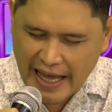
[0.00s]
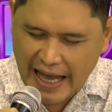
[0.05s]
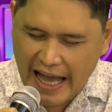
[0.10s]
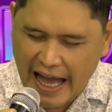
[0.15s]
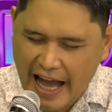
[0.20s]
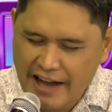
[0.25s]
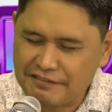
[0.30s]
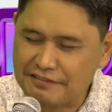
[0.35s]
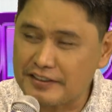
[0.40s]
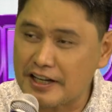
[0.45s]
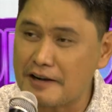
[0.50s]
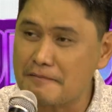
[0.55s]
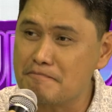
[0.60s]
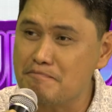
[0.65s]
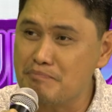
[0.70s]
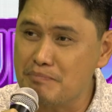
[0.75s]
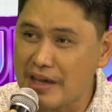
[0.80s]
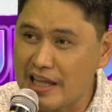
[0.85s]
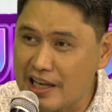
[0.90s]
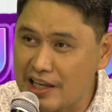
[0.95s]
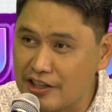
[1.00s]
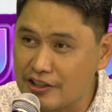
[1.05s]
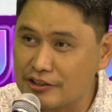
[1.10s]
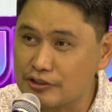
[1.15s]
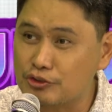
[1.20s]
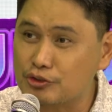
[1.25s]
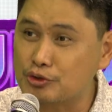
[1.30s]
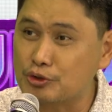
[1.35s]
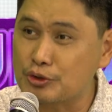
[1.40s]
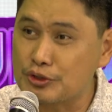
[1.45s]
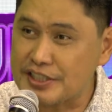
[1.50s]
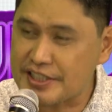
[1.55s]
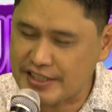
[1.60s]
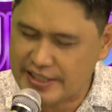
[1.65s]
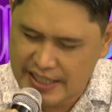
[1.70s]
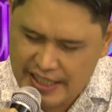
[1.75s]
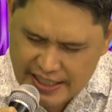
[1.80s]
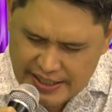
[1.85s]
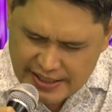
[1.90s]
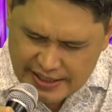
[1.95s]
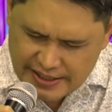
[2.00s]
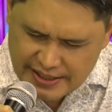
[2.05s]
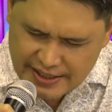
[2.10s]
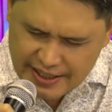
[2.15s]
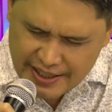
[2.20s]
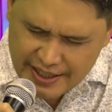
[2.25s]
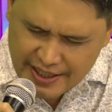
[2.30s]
500,000 Tutsis